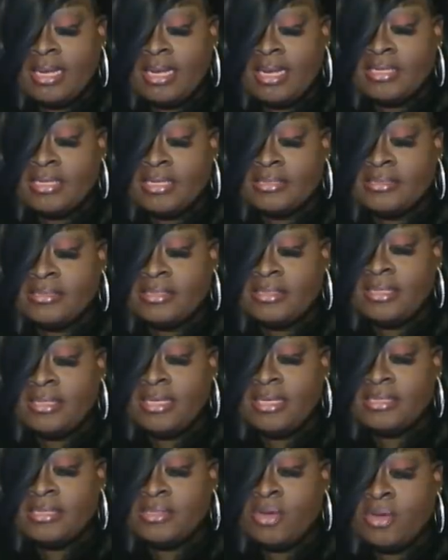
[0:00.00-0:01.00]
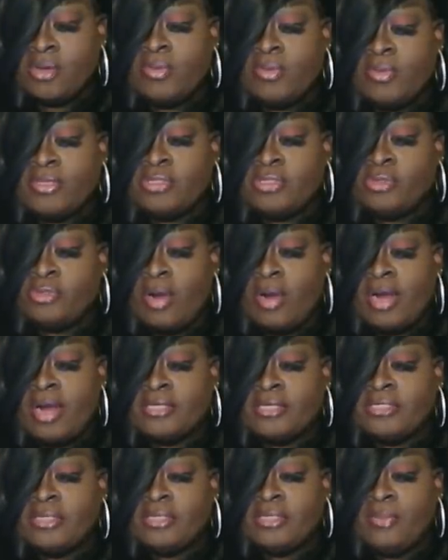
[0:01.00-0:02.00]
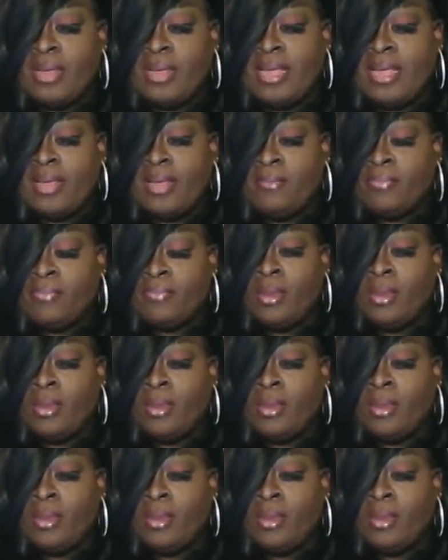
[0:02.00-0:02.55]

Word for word: is is going to be strange to me